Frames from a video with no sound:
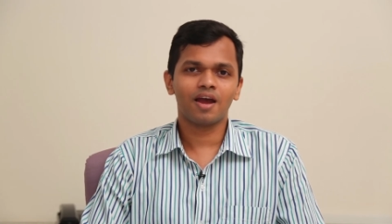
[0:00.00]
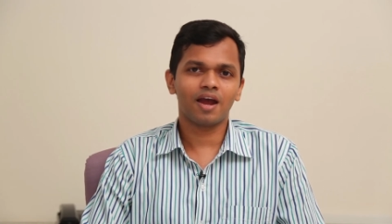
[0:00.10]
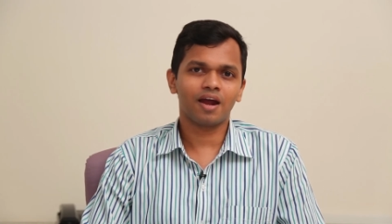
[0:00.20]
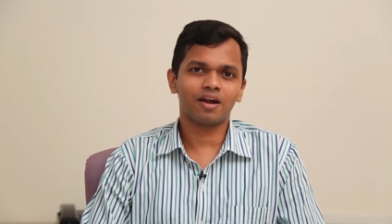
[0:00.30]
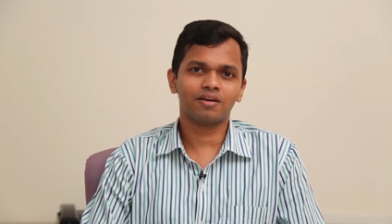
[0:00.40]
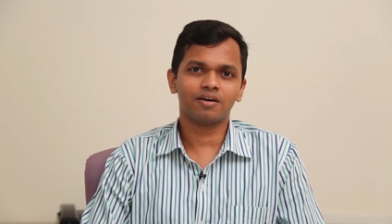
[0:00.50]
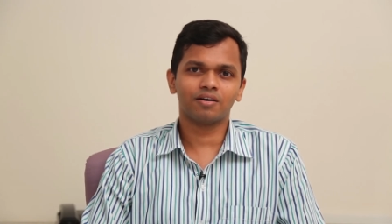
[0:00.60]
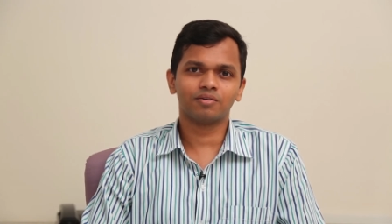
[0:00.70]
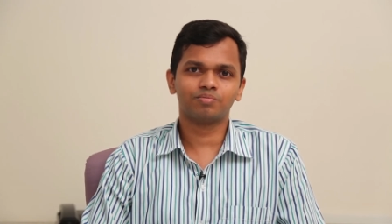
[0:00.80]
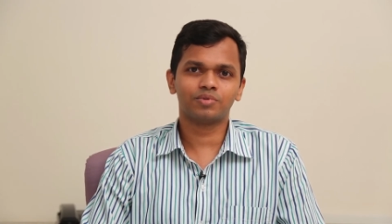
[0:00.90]
and
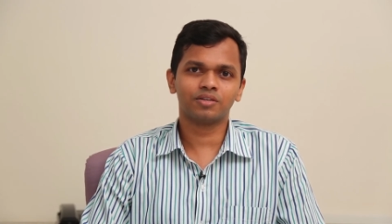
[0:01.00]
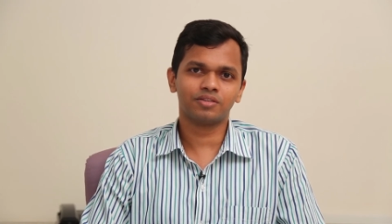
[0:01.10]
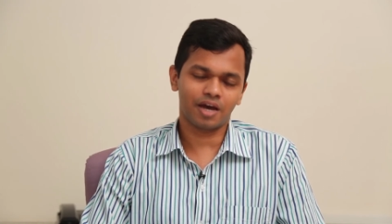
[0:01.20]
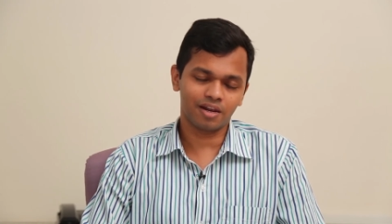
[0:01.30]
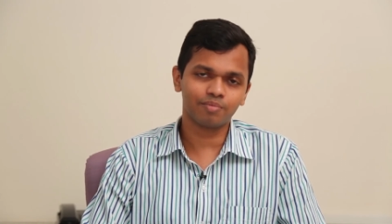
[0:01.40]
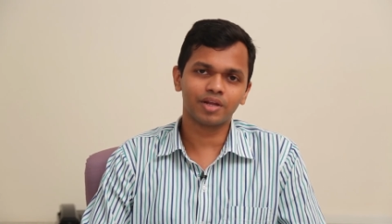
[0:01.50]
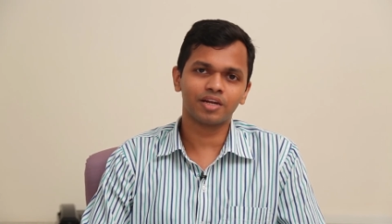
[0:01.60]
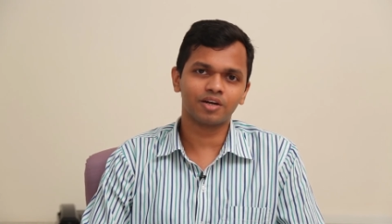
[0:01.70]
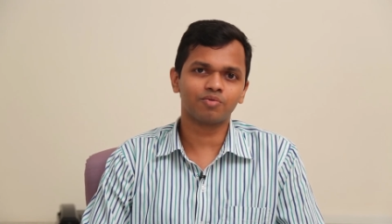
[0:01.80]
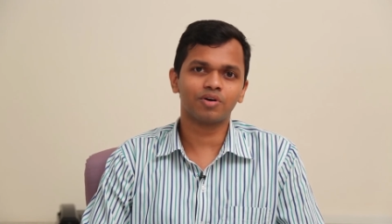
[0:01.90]
uh, the, the alumni
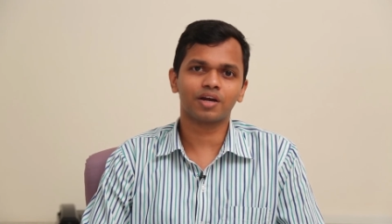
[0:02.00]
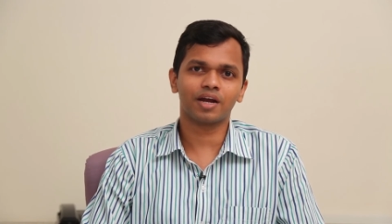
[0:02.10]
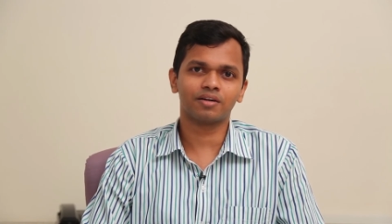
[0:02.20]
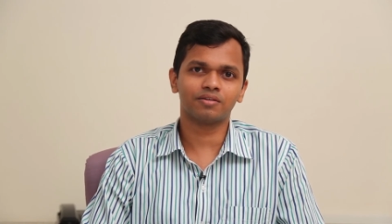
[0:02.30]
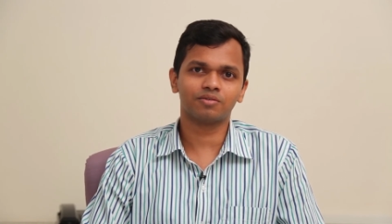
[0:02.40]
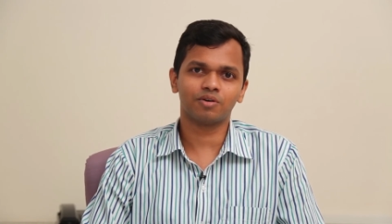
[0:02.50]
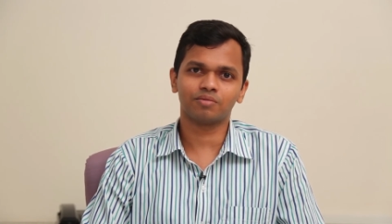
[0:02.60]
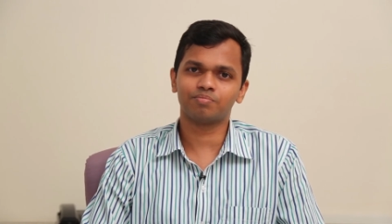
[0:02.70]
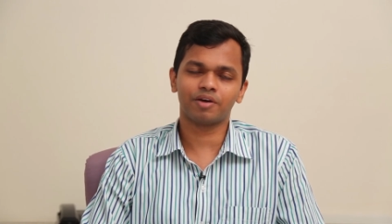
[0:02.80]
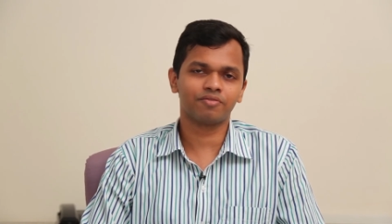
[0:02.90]
network and
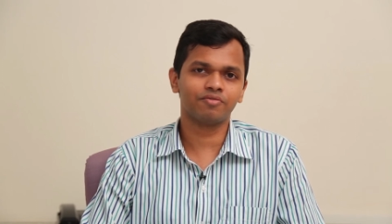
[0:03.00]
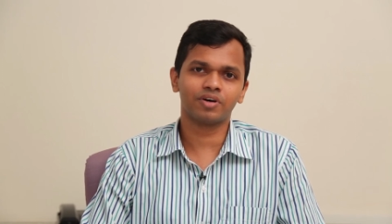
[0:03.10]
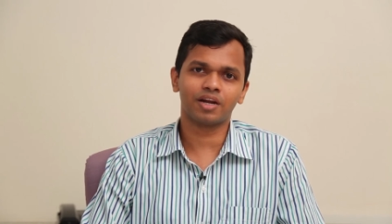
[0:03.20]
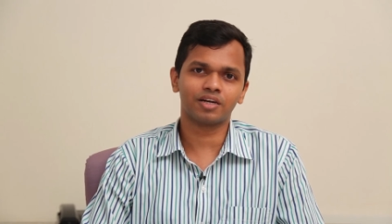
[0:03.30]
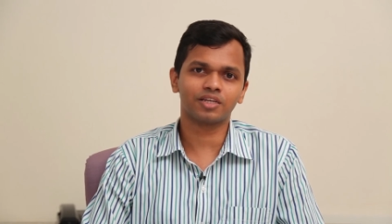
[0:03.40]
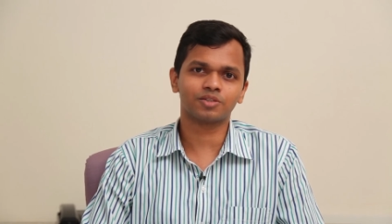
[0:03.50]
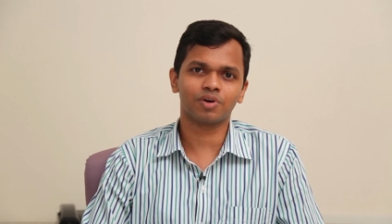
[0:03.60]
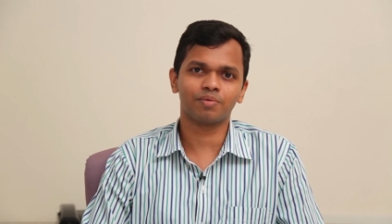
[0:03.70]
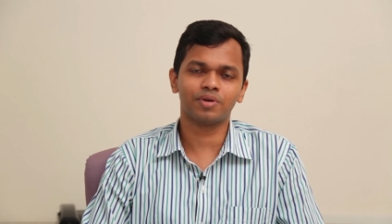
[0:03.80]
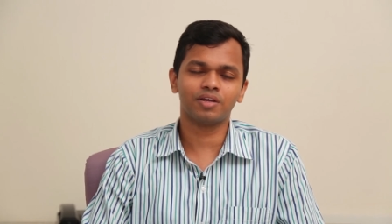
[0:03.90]
everyone at
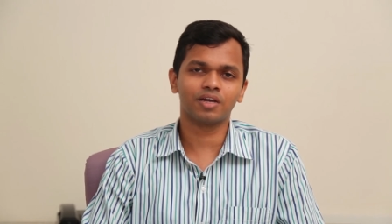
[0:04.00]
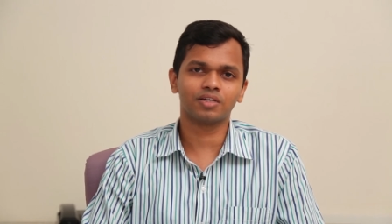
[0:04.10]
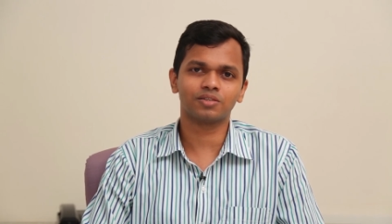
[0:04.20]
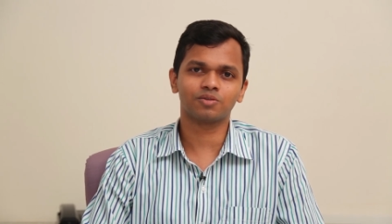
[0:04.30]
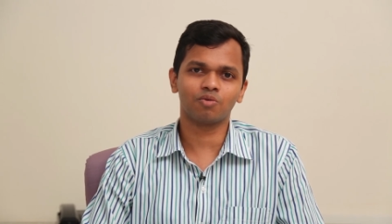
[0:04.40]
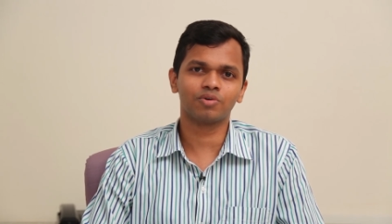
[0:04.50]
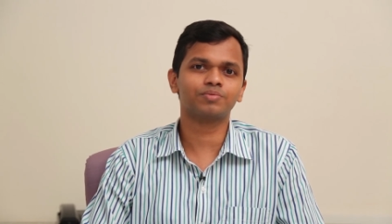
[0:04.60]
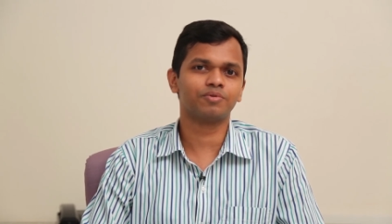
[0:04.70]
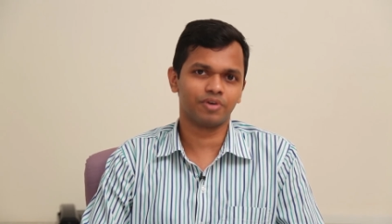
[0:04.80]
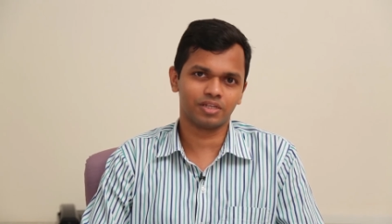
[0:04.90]
syb has always
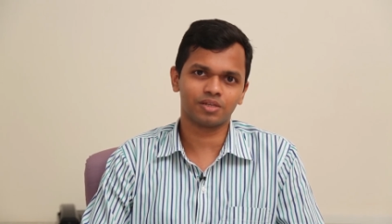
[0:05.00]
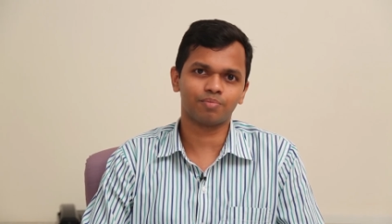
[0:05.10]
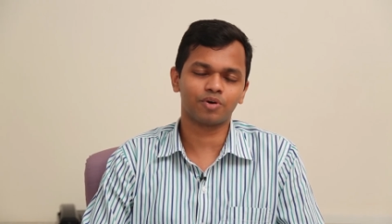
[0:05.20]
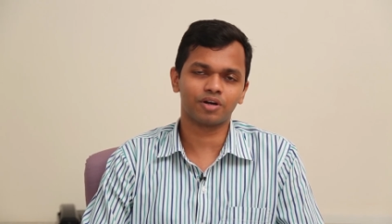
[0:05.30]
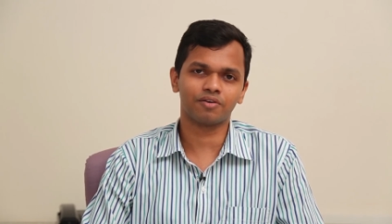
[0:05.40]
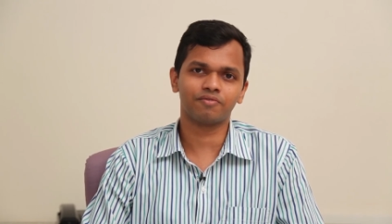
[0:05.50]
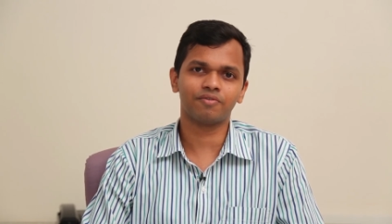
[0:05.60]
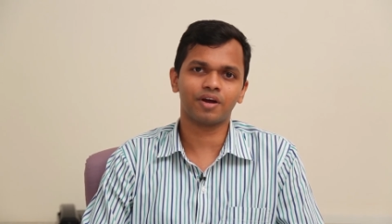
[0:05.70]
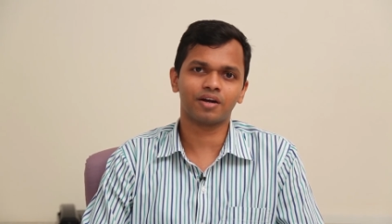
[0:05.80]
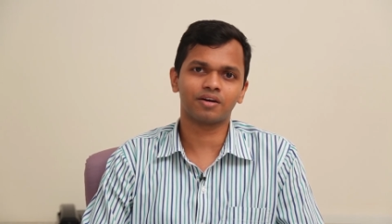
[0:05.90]
been very
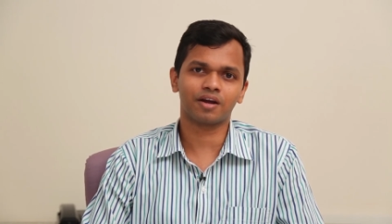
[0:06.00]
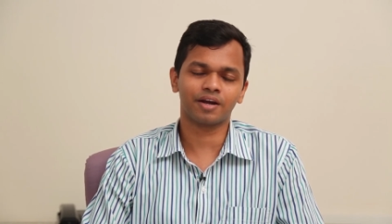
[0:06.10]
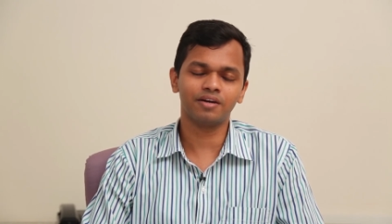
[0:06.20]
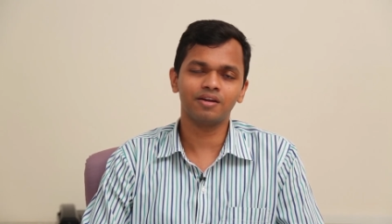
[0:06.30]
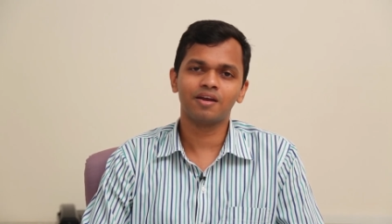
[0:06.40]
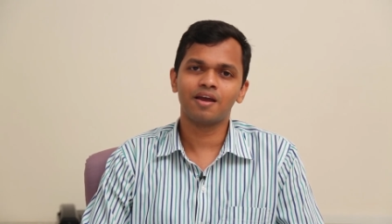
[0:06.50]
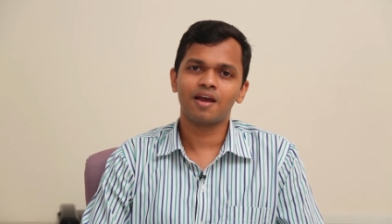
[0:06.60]
supportive and kind